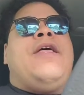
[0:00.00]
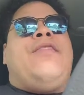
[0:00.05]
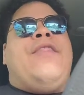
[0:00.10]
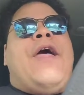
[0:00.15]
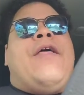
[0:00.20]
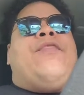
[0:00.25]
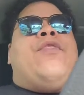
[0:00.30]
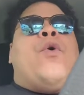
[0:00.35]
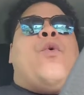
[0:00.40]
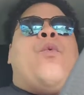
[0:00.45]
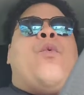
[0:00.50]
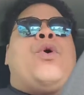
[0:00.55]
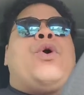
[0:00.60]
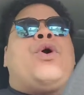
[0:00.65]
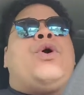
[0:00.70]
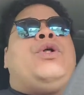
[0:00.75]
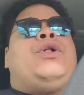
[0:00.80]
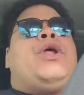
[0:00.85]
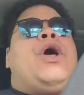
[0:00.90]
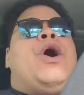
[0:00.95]
that the
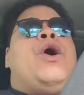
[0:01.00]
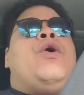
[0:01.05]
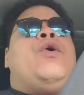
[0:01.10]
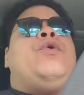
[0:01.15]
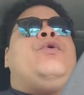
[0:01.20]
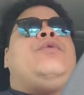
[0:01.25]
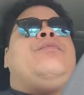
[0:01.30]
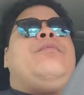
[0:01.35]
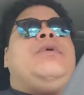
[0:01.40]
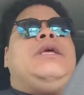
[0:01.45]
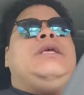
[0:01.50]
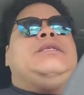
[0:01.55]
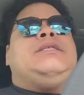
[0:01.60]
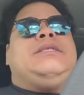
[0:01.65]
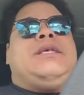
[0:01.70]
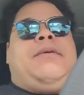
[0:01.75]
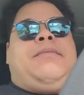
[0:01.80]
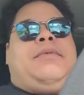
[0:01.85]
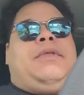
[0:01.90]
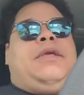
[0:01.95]
world owed me
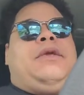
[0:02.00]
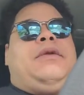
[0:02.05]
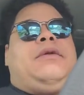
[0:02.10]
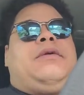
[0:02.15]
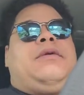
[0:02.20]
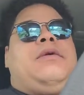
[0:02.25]
something.